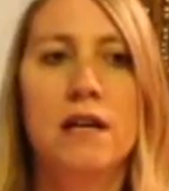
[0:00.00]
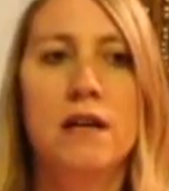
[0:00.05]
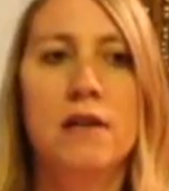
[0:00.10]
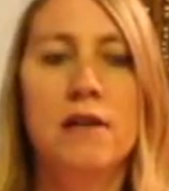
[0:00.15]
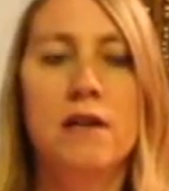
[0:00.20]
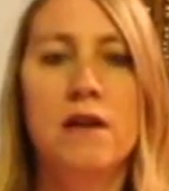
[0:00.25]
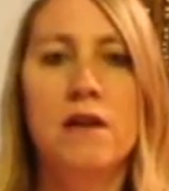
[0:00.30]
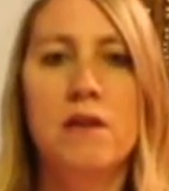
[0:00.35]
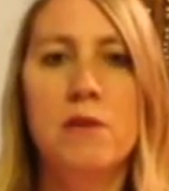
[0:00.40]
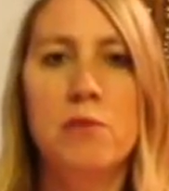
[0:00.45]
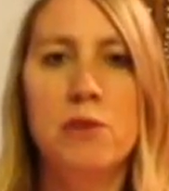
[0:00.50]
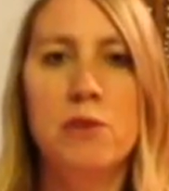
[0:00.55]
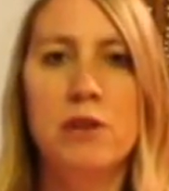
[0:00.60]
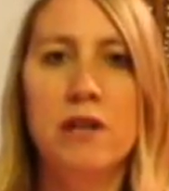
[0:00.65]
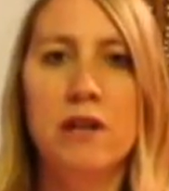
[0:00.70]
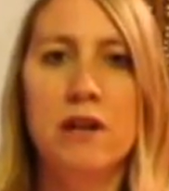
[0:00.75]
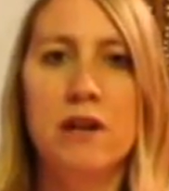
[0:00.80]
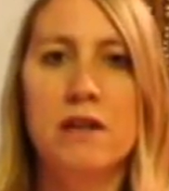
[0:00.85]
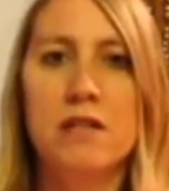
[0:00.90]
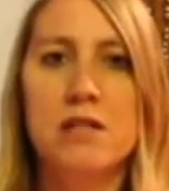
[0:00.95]
Are they
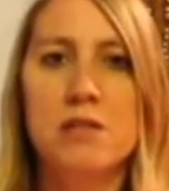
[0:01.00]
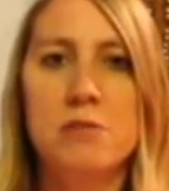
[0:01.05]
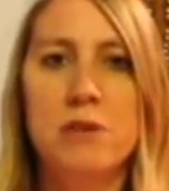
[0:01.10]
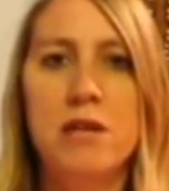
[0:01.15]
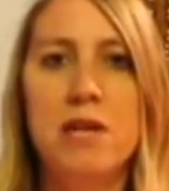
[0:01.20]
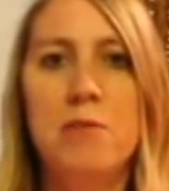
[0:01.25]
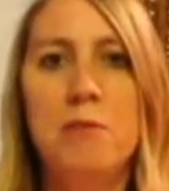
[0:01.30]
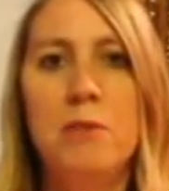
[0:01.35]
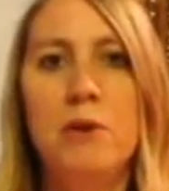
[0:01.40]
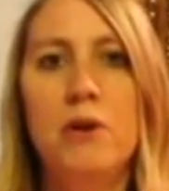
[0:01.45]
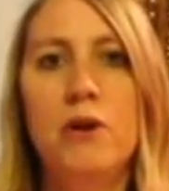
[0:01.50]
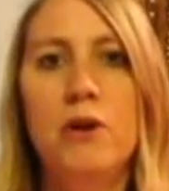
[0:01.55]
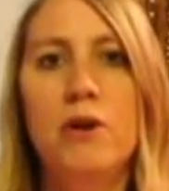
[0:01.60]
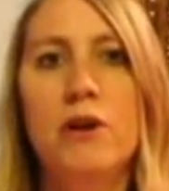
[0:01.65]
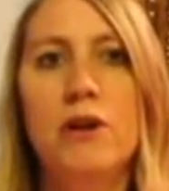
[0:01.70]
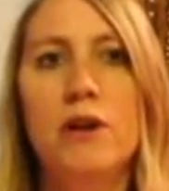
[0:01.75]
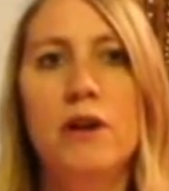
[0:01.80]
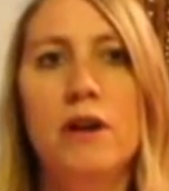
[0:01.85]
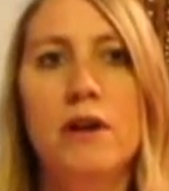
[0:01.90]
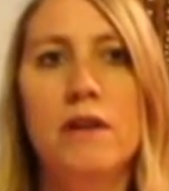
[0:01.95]
pretty honest people?
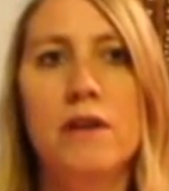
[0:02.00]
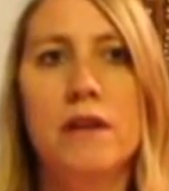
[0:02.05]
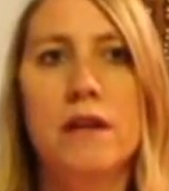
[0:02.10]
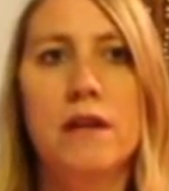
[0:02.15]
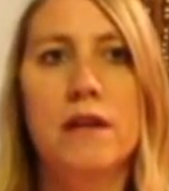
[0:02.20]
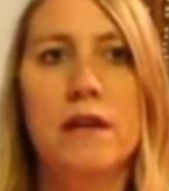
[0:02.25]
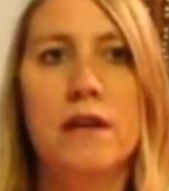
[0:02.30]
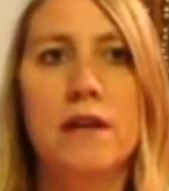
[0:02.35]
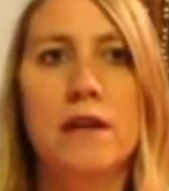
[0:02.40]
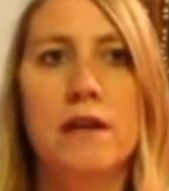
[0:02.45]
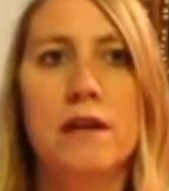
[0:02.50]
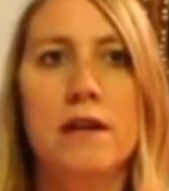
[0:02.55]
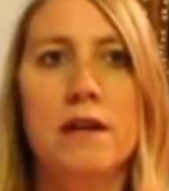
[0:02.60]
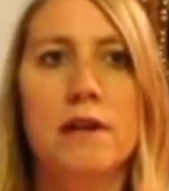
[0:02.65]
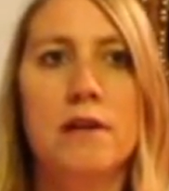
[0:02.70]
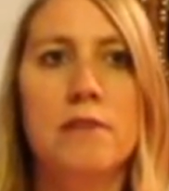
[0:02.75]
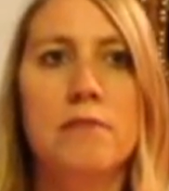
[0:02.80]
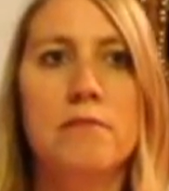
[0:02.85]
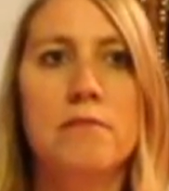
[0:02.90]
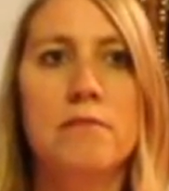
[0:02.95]
Are they,
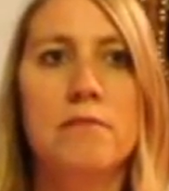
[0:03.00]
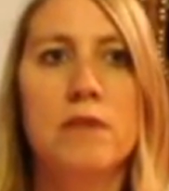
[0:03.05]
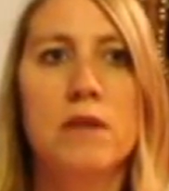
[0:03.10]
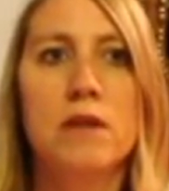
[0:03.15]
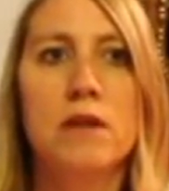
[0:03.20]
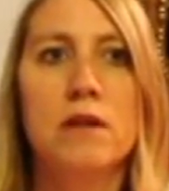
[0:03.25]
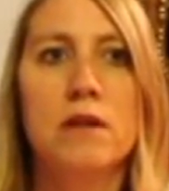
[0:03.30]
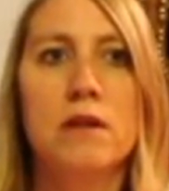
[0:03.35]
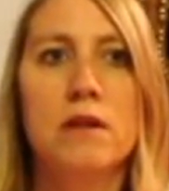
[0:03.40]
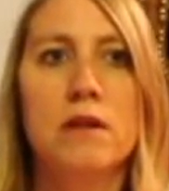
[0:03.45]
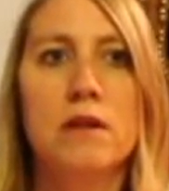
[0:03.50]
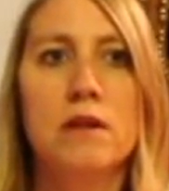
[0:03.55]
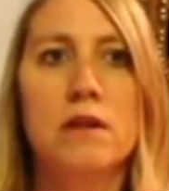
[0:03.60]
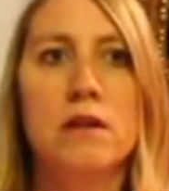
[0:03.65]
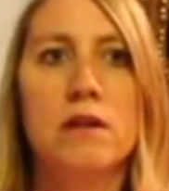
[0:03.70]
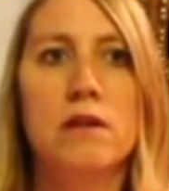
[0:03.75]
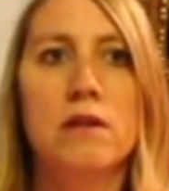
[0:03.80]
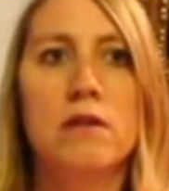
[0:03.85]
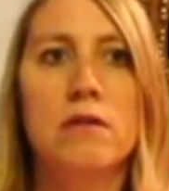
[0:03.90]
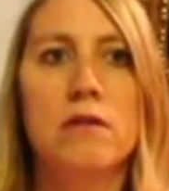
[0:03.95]

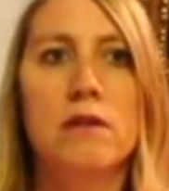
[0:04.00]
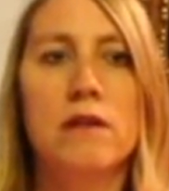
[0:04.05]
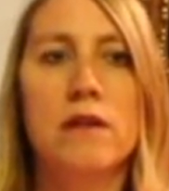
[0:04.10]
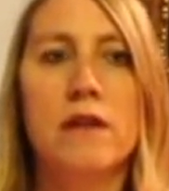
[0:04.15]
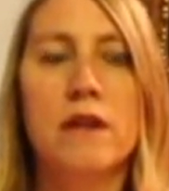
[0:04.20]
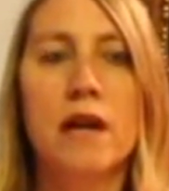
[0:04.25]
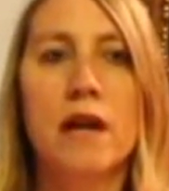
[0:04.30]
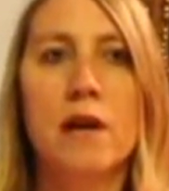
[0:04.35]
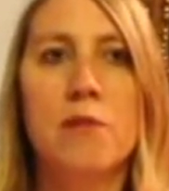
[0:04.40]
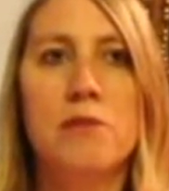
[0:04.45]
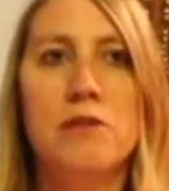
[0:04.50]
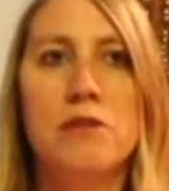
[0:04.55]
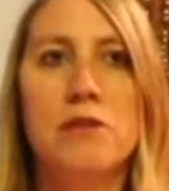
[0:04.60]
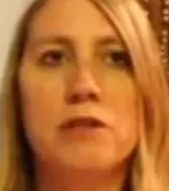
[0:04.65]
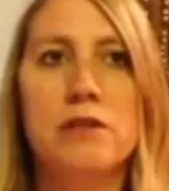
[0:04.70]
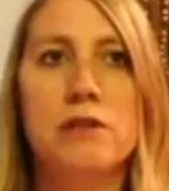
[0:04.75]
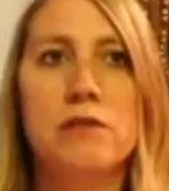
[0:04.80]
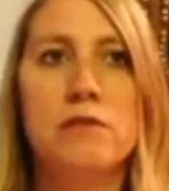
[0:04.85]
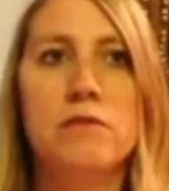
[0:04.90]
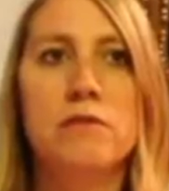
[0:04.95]
are they apt
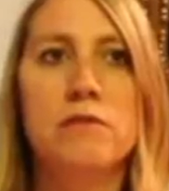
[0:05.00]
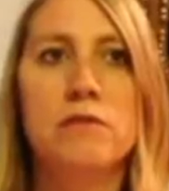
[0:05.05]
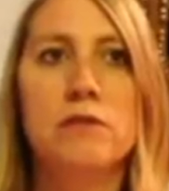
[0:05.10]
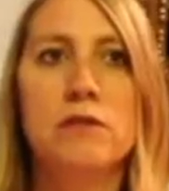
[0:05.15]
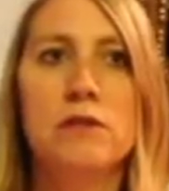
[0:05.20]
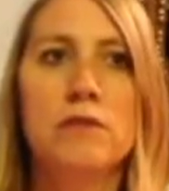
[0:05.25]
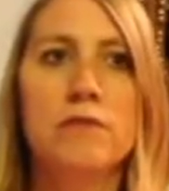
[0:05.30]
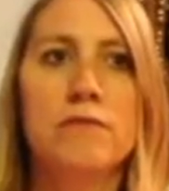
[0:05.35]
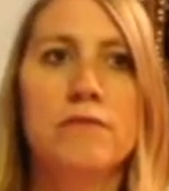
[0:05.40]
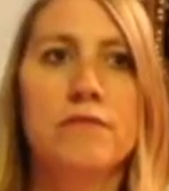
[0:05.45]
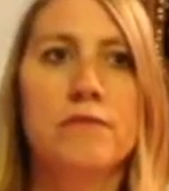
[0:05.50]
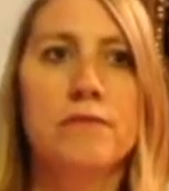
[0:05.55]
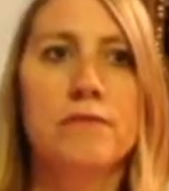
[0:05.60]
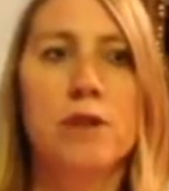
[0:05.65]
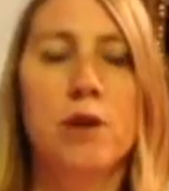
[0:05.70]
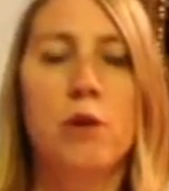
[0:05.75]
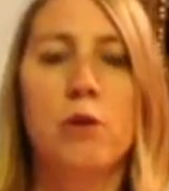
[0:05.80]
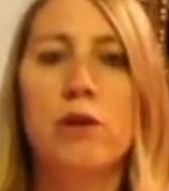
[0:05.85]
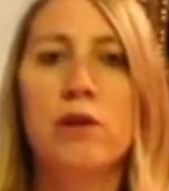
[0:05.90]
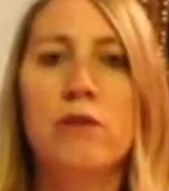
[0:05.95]
to
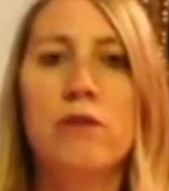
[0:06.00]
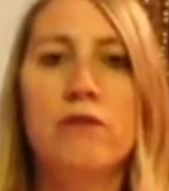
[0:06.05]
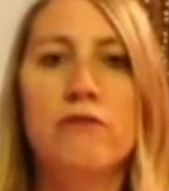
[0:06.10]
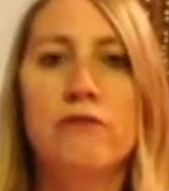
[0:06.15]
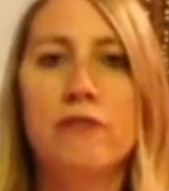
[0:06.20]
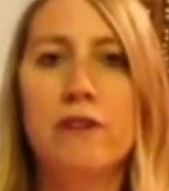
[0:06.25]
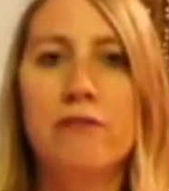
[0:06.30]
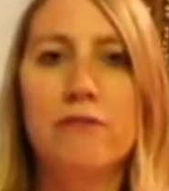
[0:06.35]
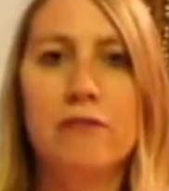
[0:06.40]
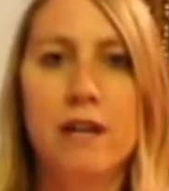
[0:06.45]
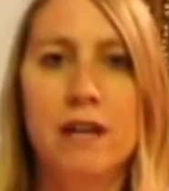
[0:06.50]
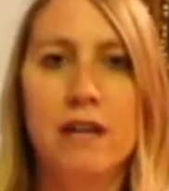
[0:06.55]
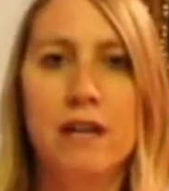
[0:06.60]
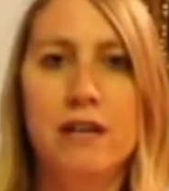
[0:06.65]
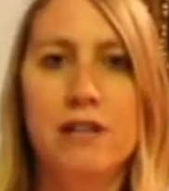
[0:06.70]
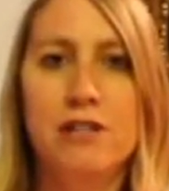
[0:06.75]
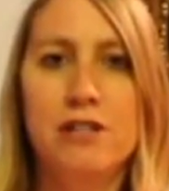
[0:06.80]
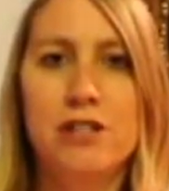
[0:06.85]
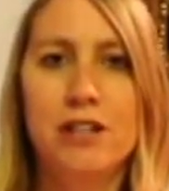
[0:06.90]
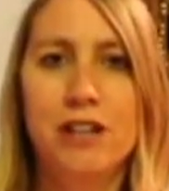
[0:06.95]
go into a fit of
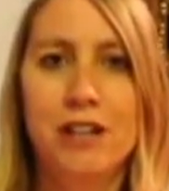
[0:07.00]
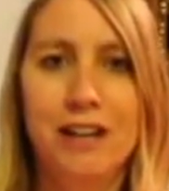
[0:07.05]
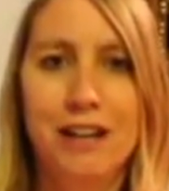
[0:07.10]
rage?